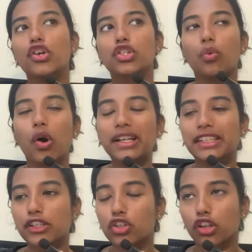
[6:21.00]
So what
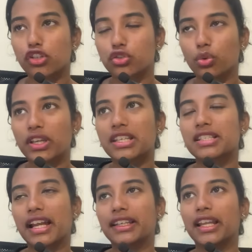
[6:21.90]
Dixon is doing is
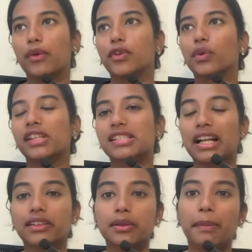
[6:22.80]
right now, they
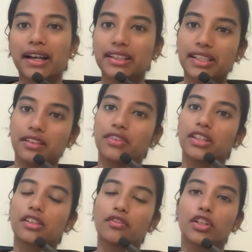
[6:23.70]
started partnering
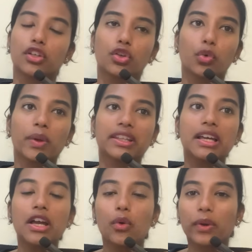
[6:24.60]

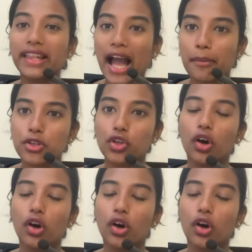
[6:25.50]
with Amazon.